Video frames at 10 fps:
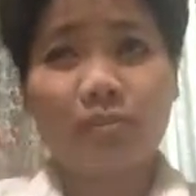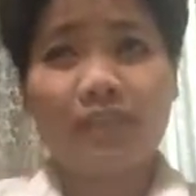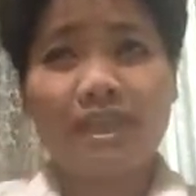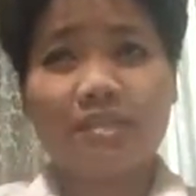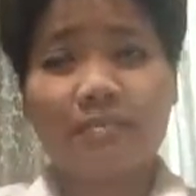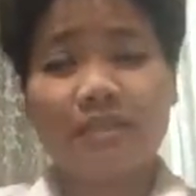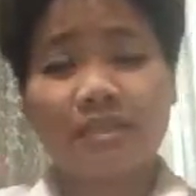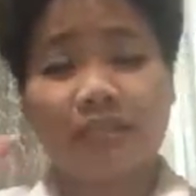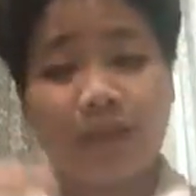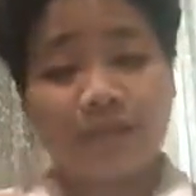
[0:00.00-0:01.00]
things, because
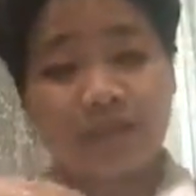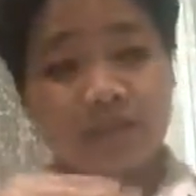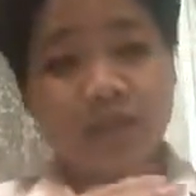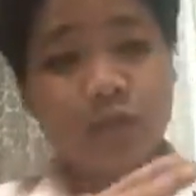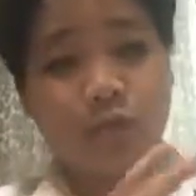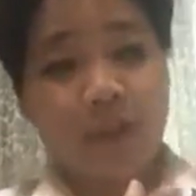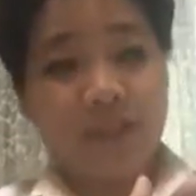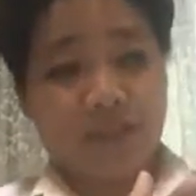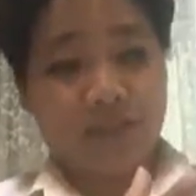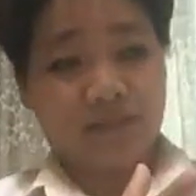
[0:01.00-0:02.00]
if I'm just going to do one
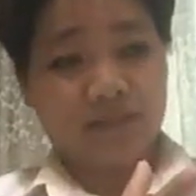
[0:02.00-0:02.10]
thing